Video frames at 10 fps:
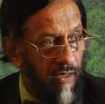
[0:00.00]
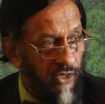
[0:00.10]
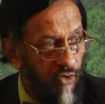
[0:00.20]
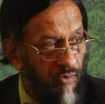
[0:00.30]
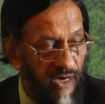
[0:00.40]

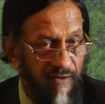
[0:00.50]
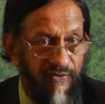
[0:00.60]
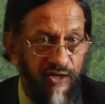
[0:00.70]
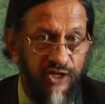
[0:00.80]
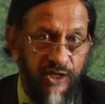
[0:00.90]
human
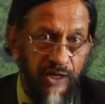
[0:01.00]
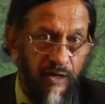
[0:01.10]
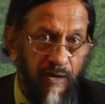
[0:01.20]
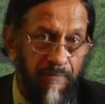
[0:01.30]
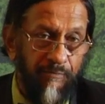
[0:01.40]
efforts that
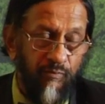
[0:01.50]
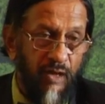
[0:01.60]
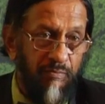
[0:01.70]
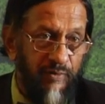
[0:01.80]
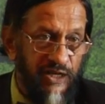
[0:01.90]
are
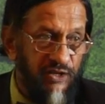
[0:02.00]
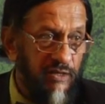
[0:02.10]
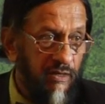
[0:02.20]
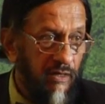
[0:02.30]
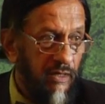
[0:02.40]

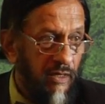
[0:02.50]
present,